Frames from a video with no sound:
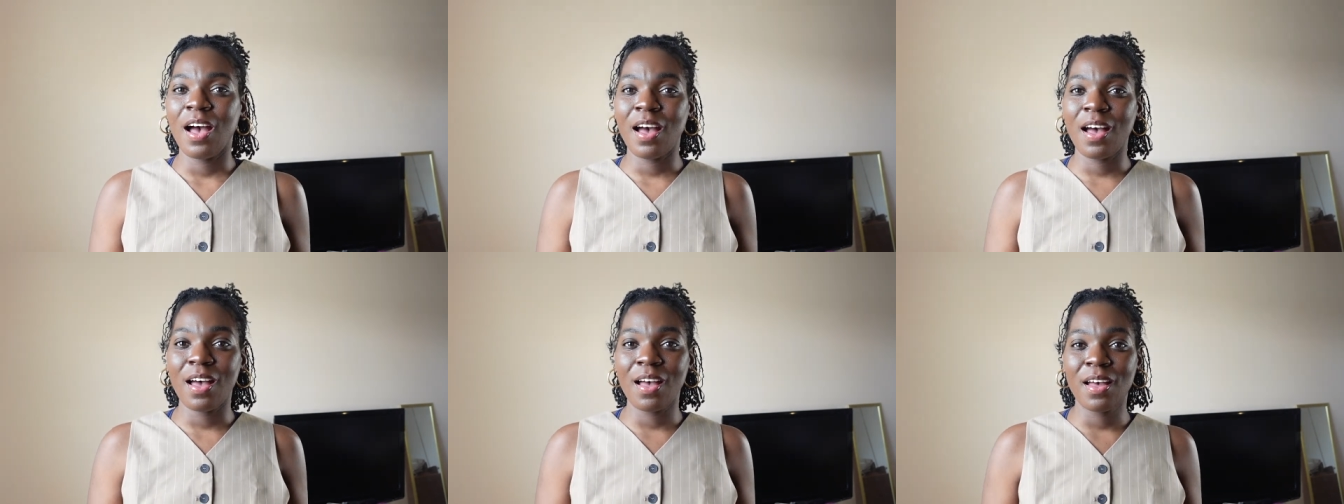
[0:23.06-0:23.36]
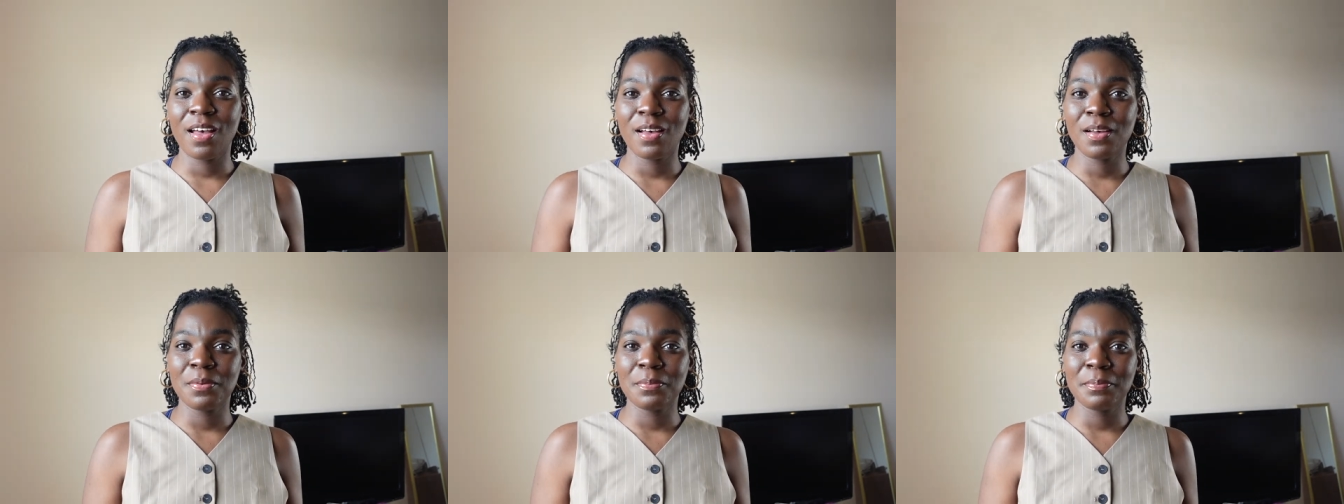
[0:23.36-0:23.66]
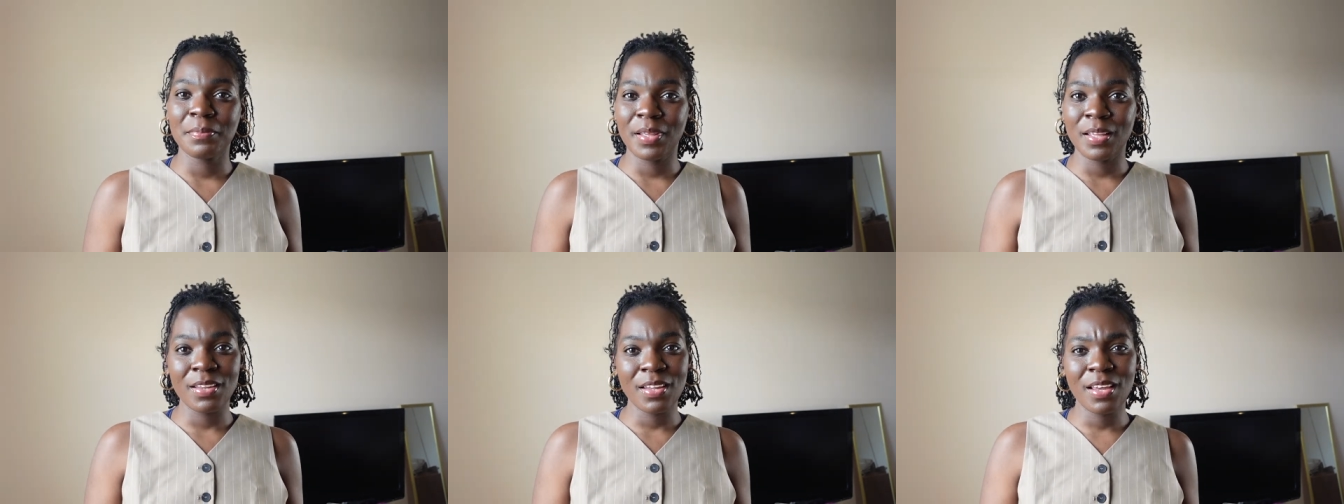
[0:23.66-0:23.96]

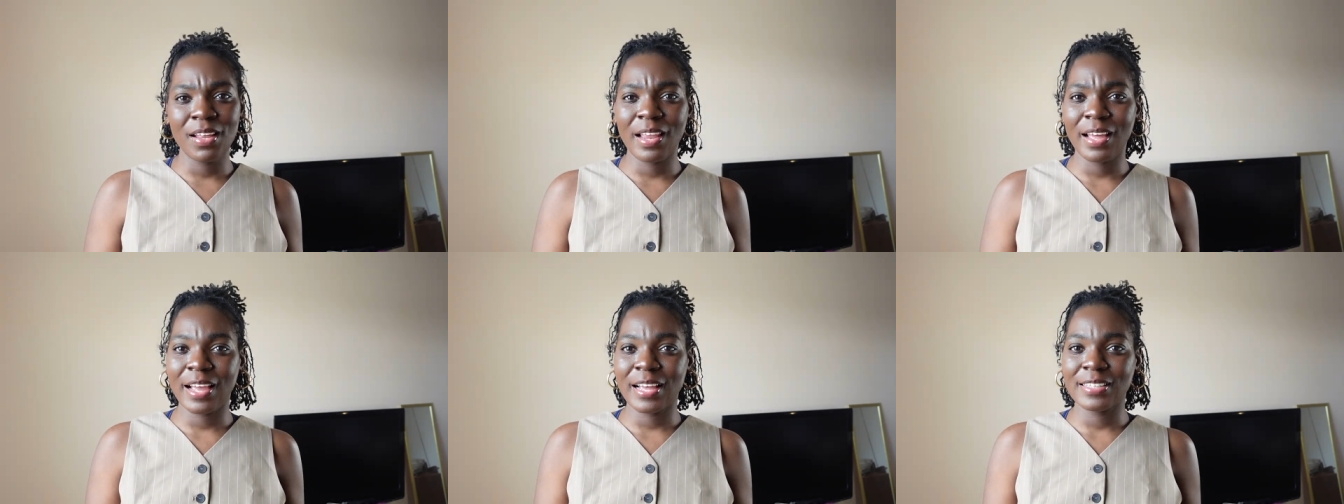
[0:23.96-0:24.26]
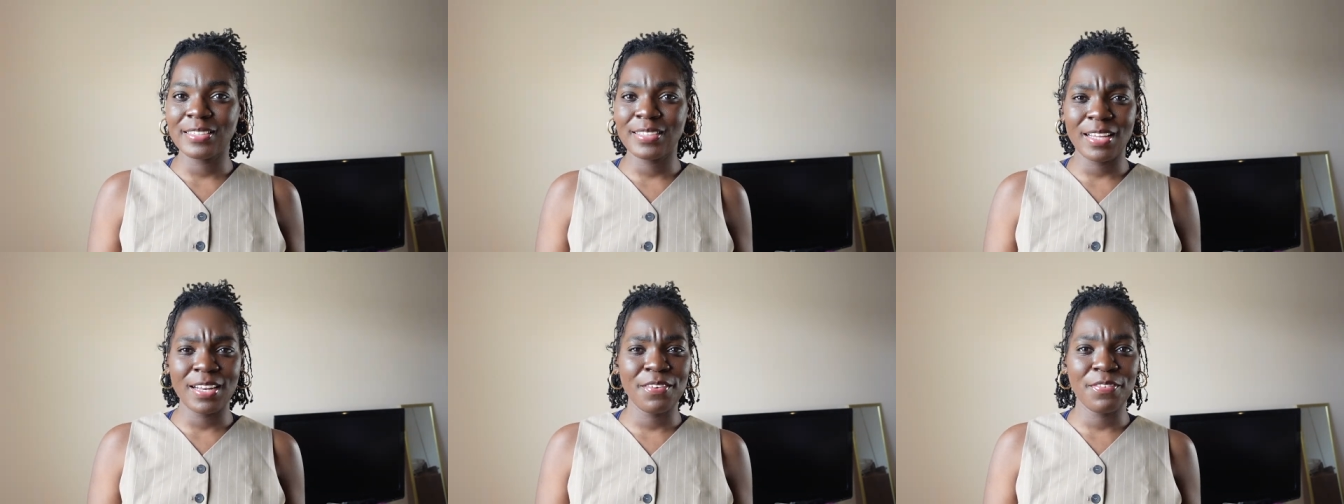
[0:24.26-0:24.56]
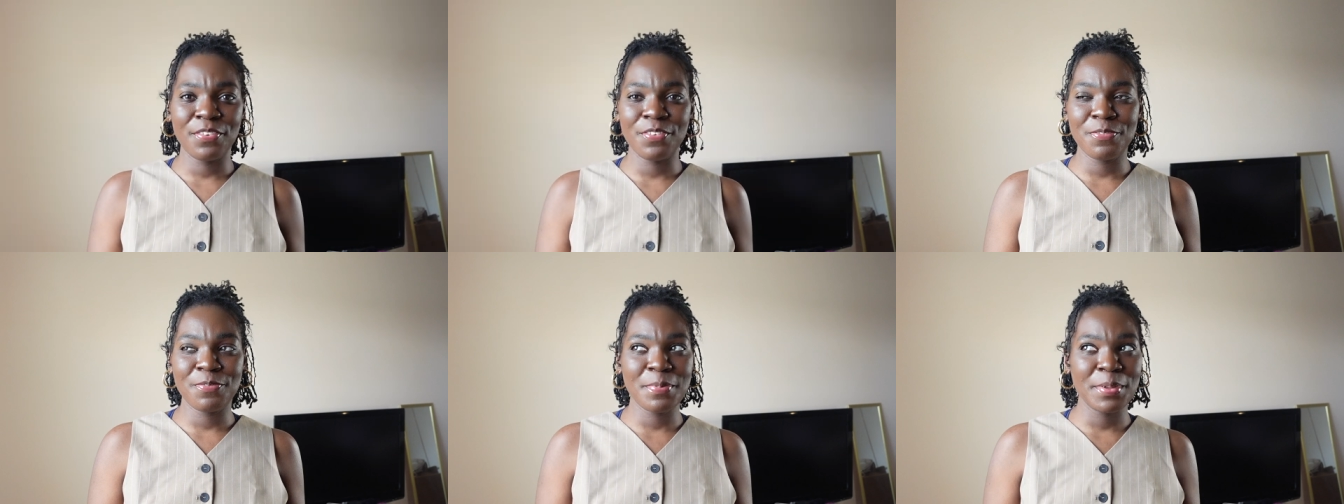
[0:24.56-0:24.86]
Um, and yeah, like I said,
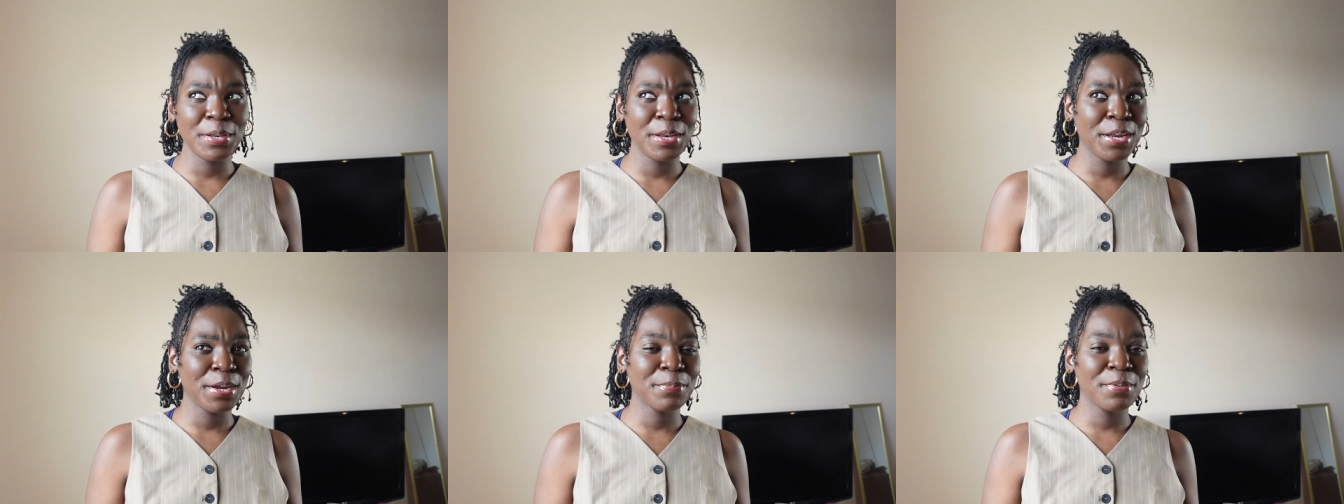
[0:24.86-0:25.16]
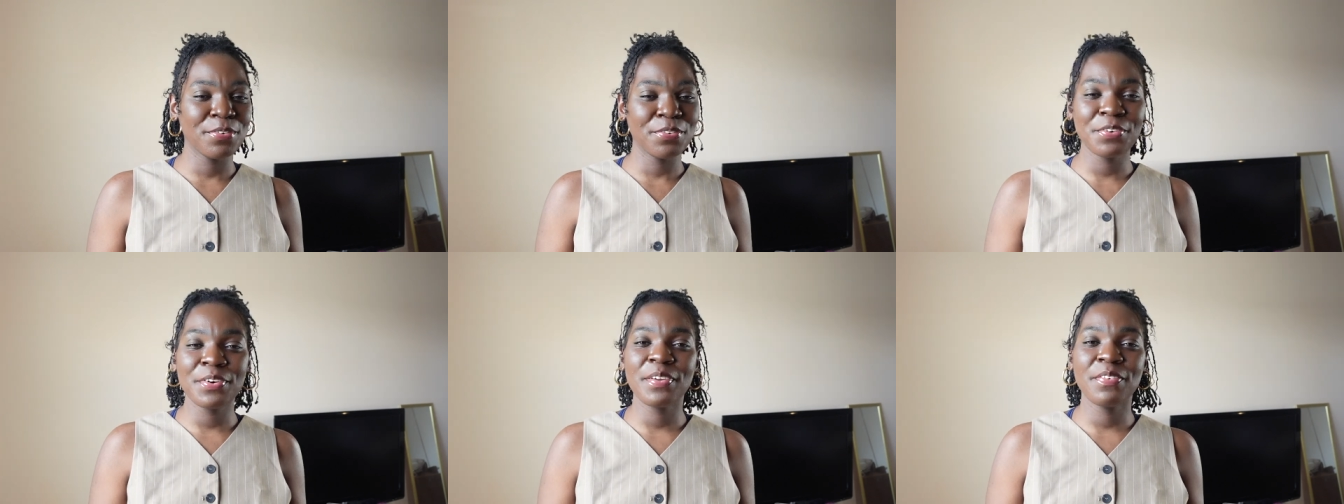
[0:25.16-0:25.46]
if you've been here before,